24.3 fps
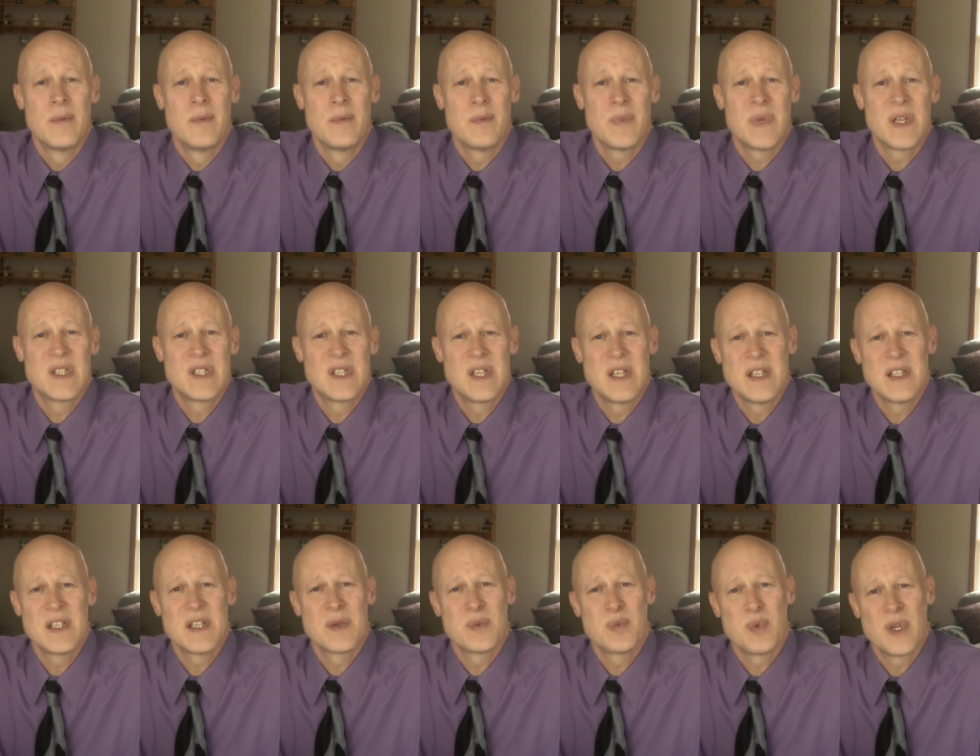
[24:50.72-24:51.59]
But
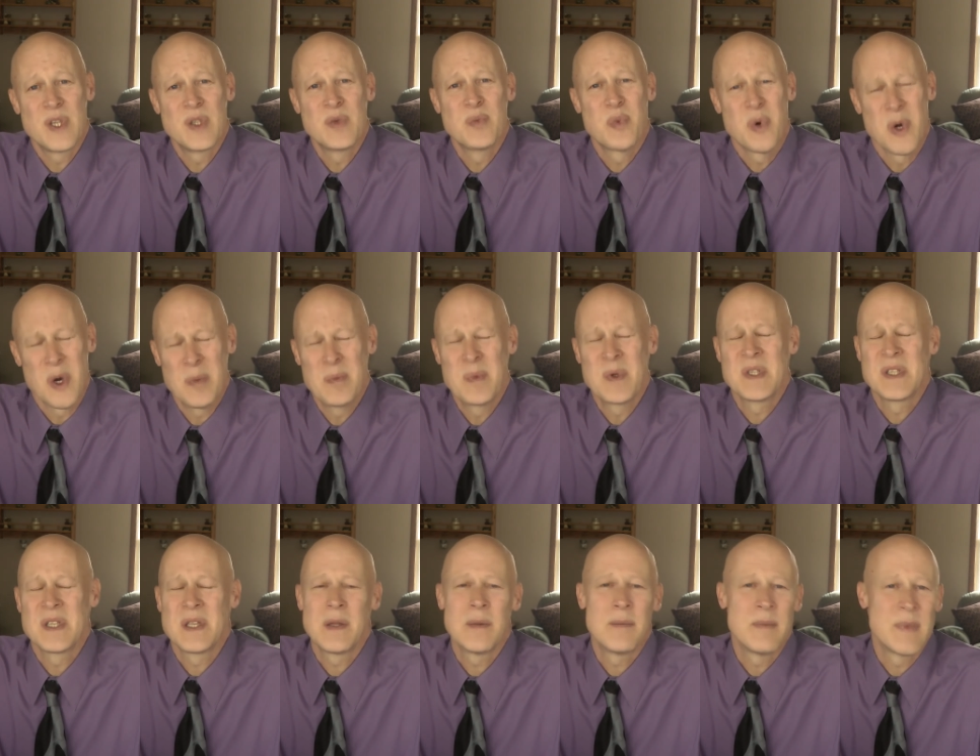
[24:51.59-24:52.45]
Jesus brings
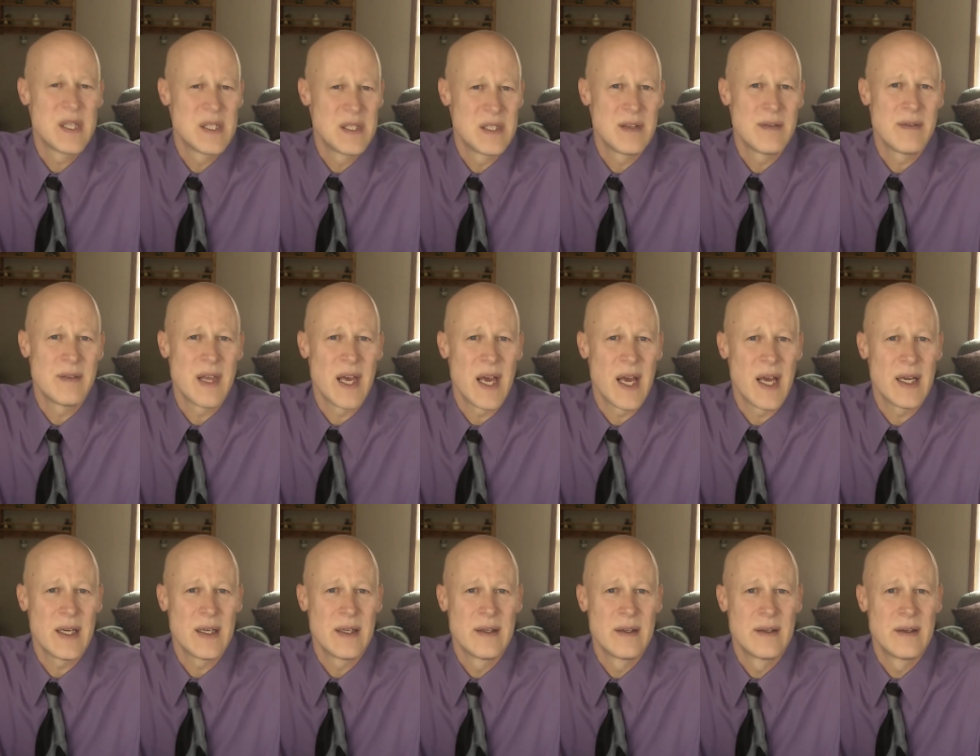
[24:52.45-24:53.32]
purpose in the midst of
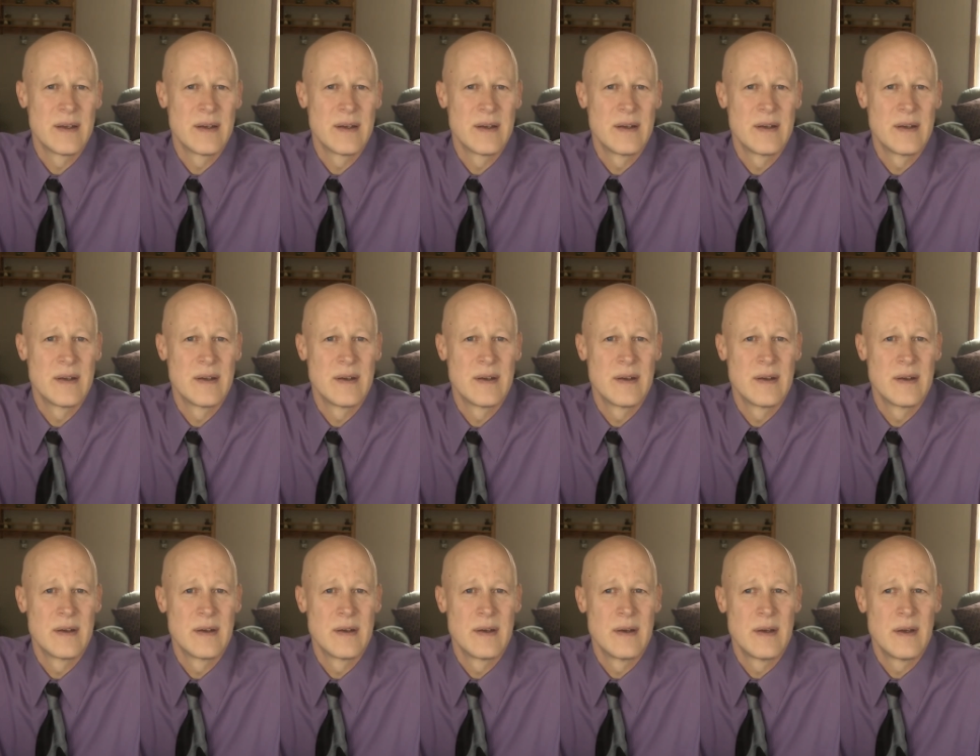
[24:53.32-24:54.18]
that.
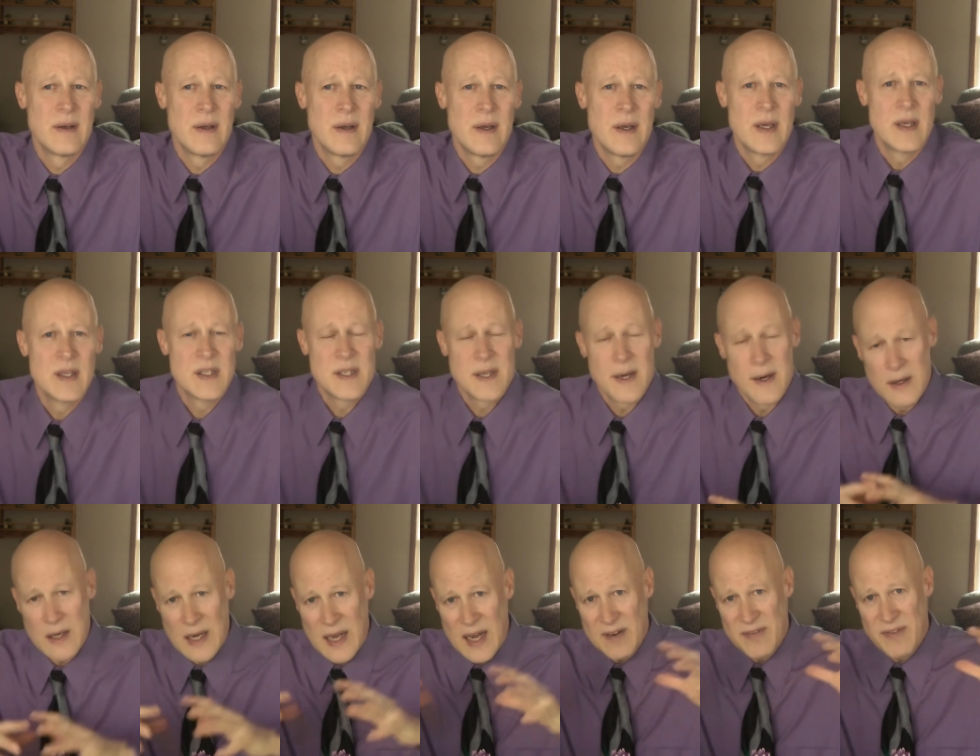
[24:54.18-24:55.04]
You see,
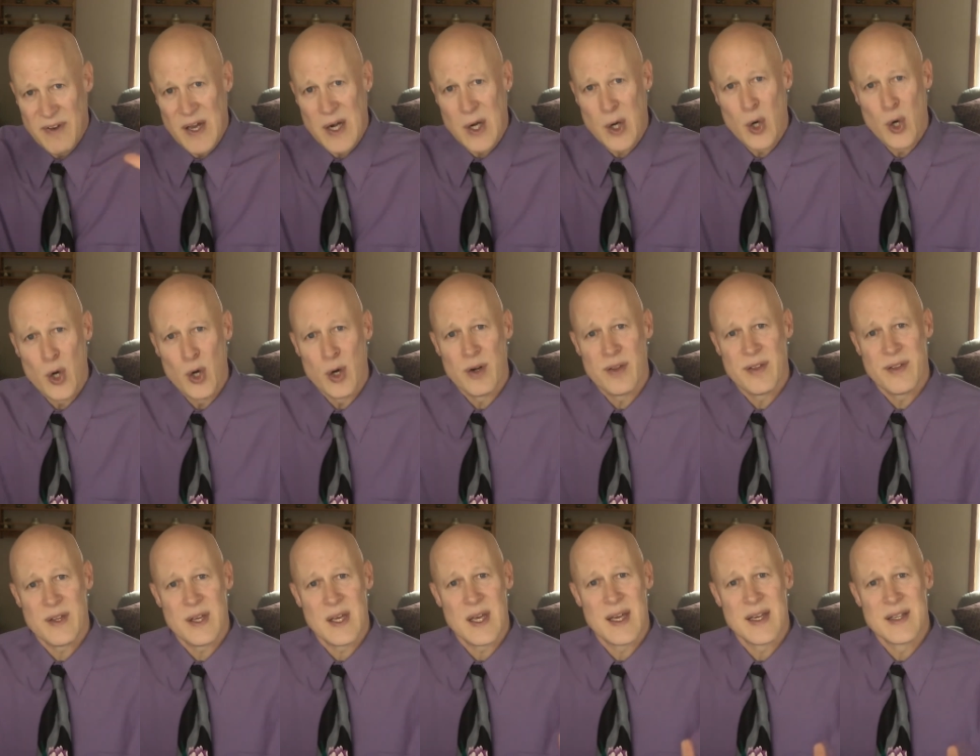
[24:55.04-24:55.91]
our life on
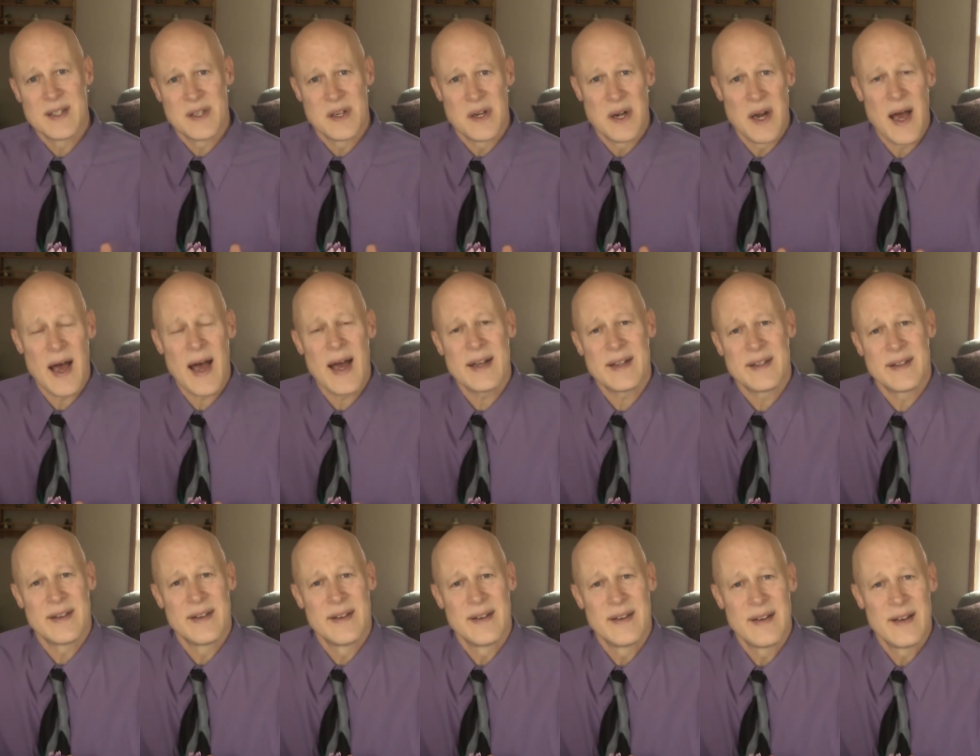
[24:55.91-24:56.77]
earth is
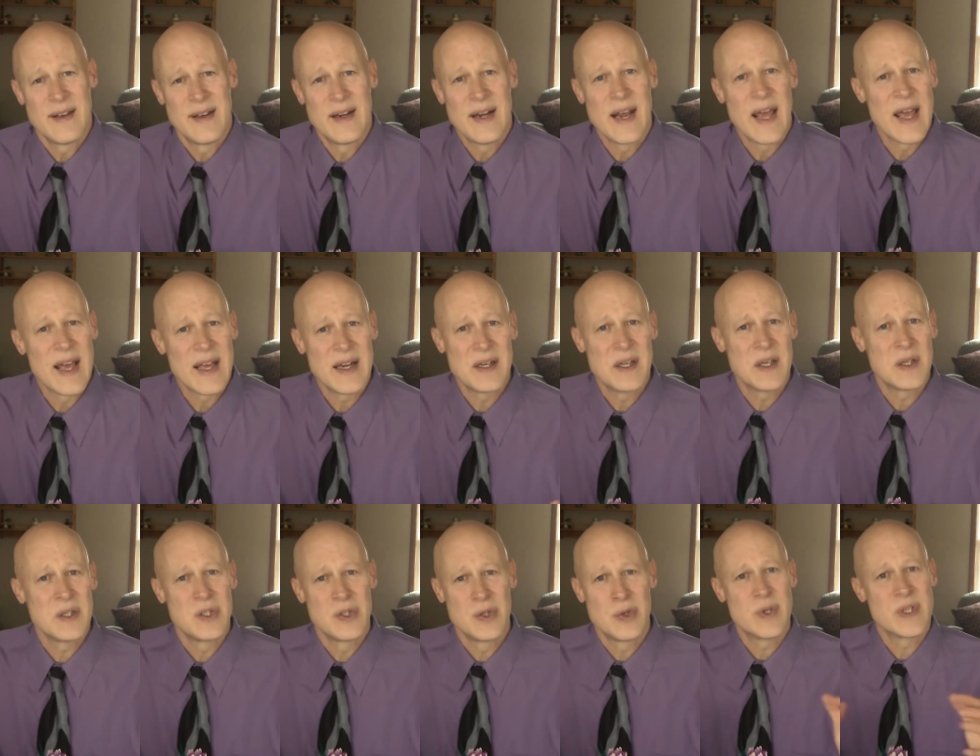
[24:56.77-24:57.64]
not an end
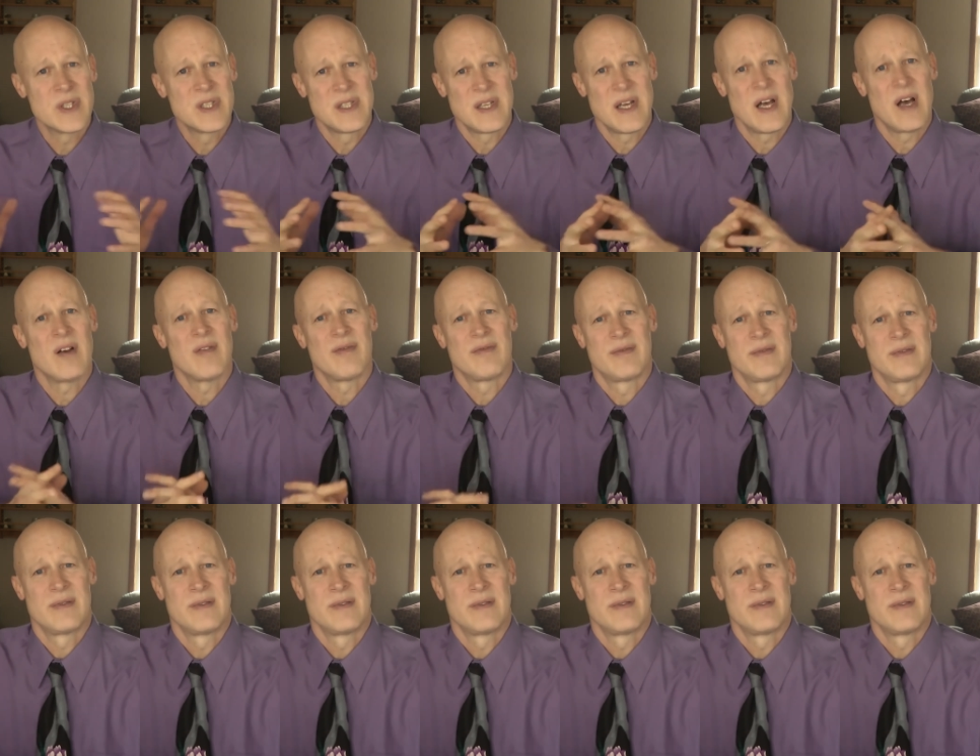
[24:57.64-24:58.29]
unto itself,